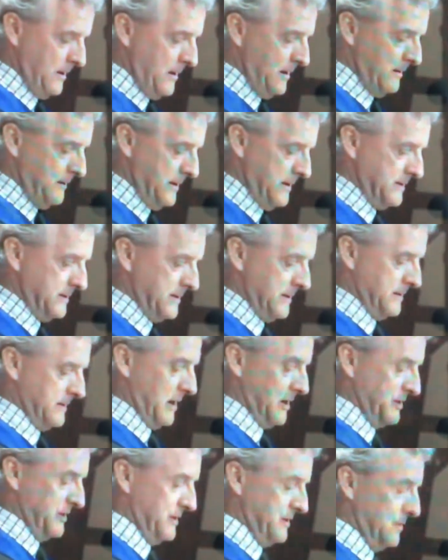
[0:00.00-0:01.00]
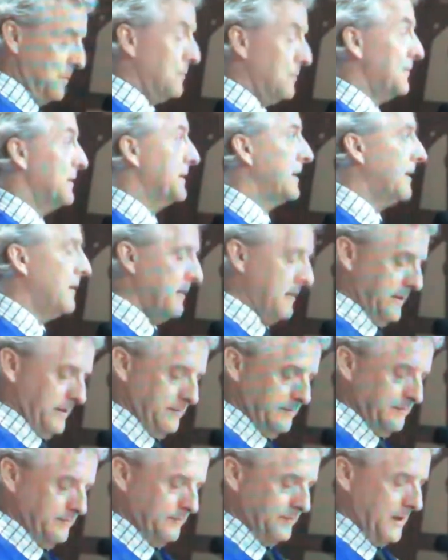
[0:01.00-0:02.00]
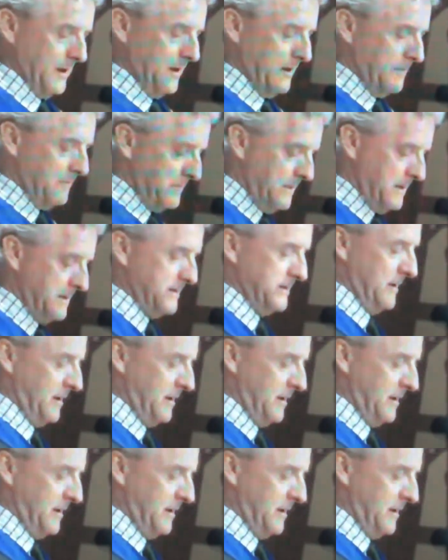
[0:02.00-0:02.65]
these discussions over time, Ms.